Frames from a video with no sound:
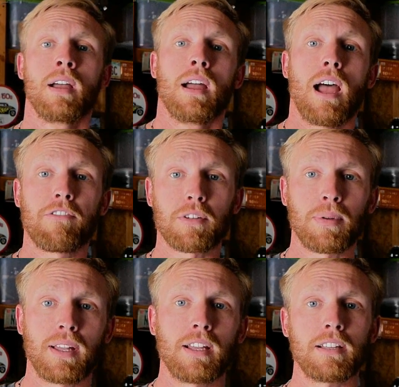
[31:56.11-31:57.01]
after
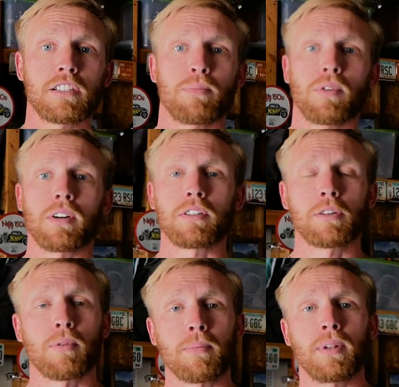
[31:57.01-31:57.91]
playing in sport or
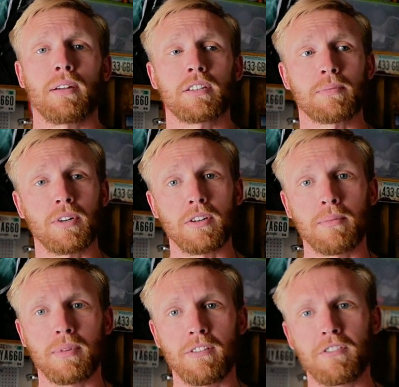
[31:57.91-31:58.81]
sport plus mode.
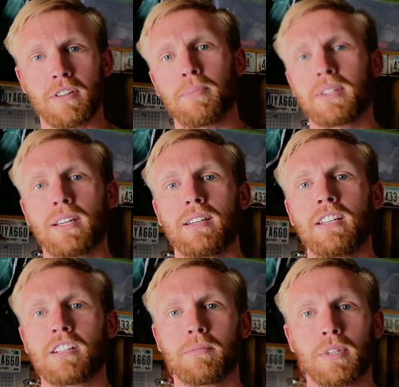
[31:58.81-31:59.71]
But if you were to put that in
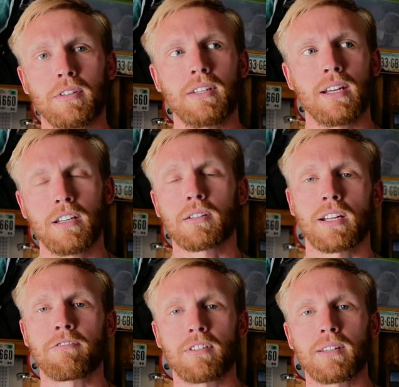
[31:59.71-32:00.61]
eco mode, yeah, you're
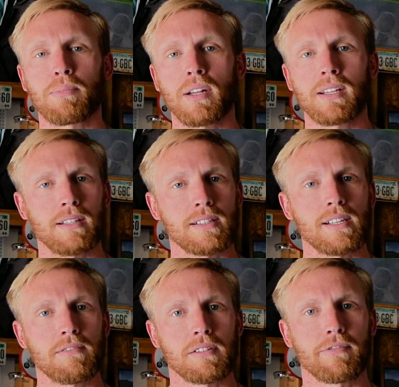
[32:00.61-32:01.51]
definitely probably going to
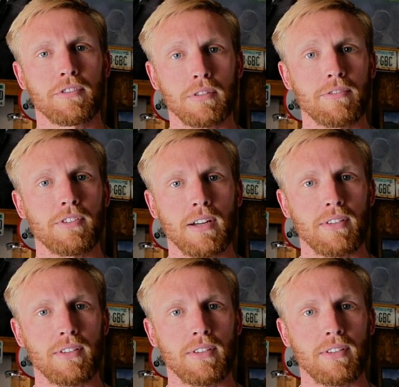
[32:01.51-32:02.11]
save some fuel if you have